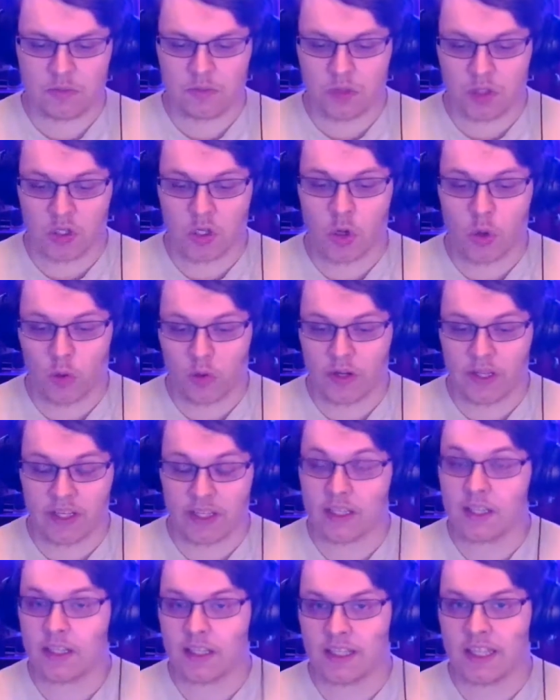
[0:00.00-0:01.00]
recording
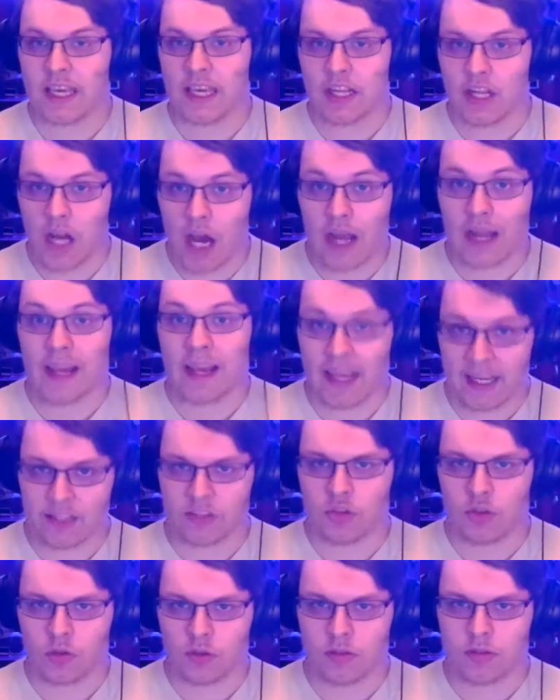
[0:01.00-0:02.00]
cannot
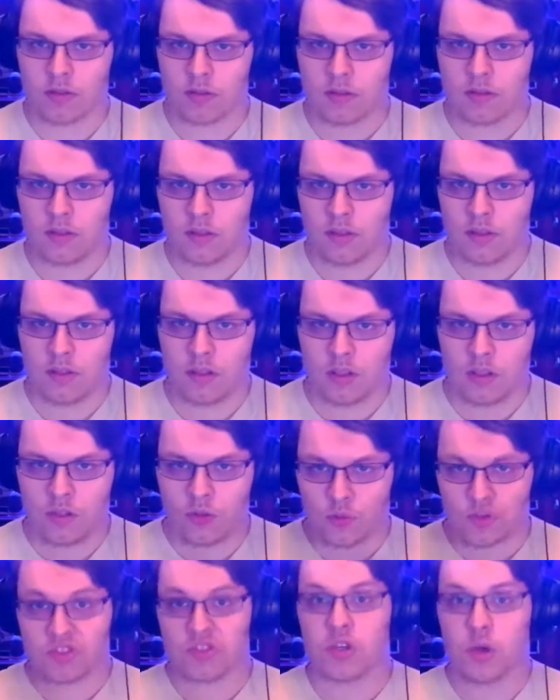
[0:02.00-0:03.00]
handle
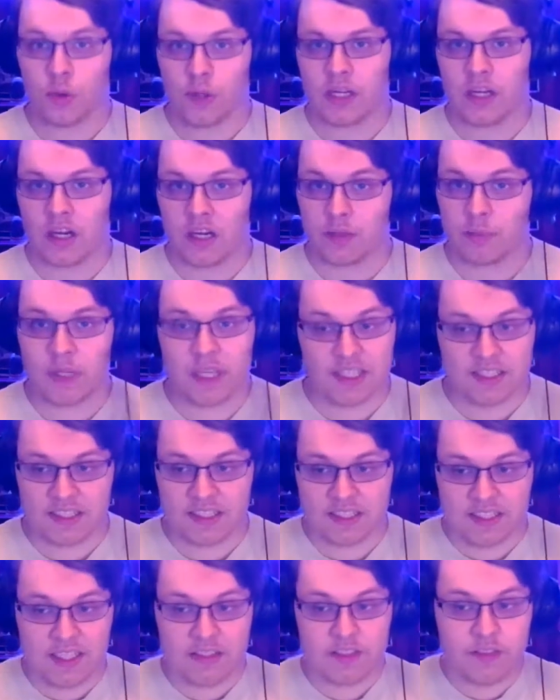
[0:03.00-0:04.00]
what's going on because
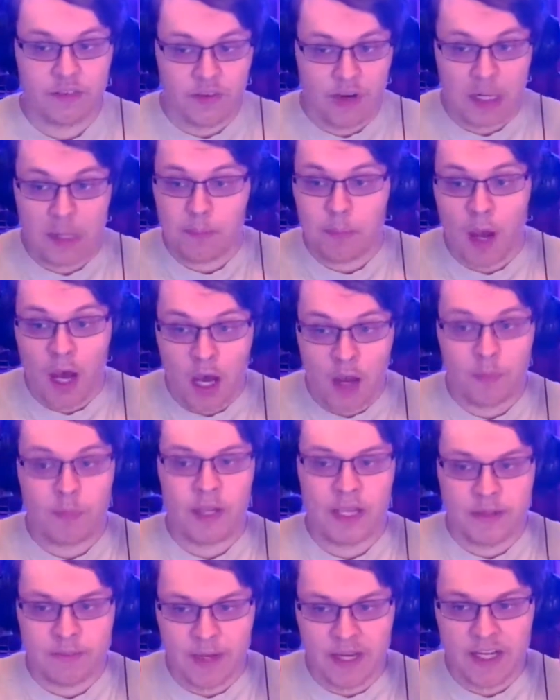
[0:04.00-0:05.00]
it sounds very
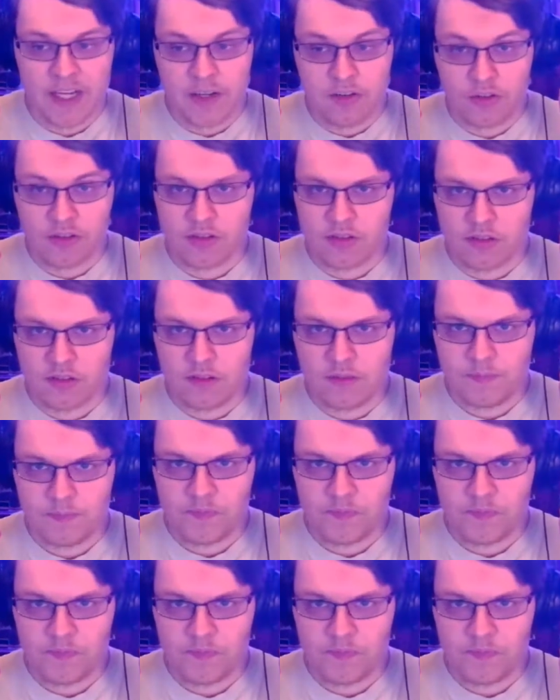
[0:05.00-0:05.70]
poppy in my ears.